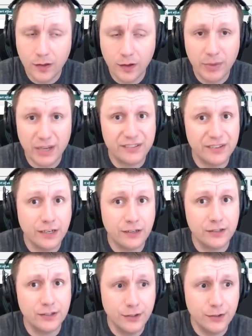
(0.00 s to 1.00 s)
the best
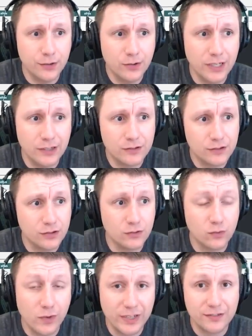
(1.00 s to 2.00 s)
thing to do is
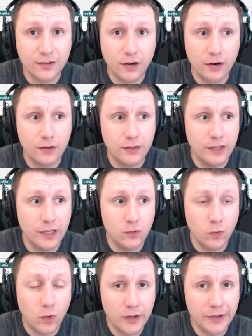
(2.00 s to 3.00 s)
to restart
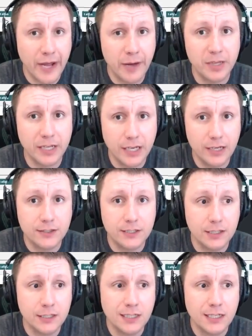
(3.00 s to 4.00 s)
the wallet
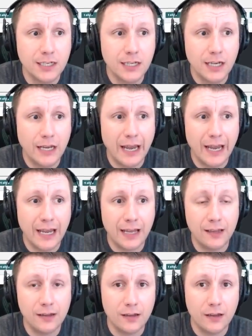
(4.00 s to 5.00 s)
application.
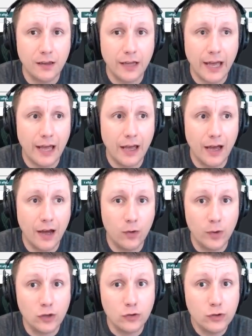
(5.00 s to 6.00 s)
And
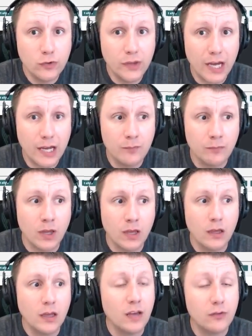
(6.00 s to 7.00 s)
when you do that,
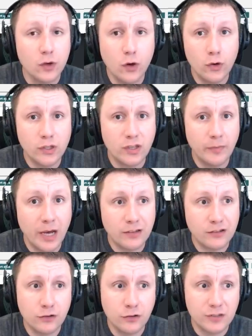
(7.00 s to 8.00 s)
if you go into the
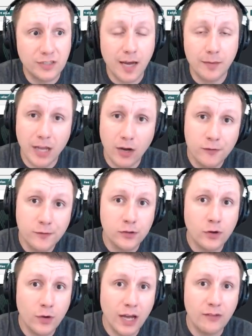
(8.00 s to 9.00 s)
masternodes tab, now if
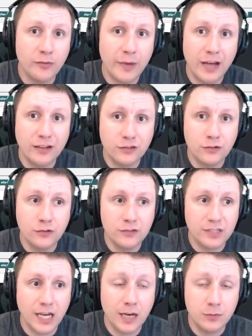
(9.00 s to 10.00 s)
you don't have a
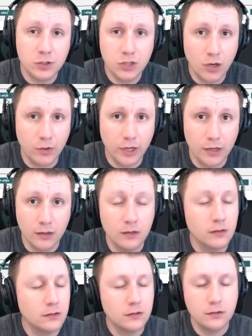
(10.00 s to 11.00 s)
masternodes tab showing,
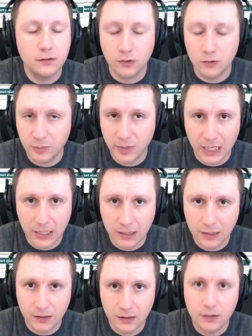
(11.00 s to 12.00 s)
don't
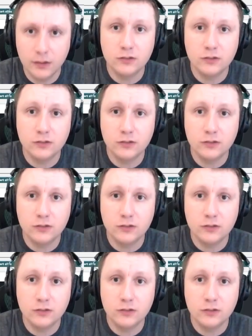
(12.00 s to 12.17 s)
panic.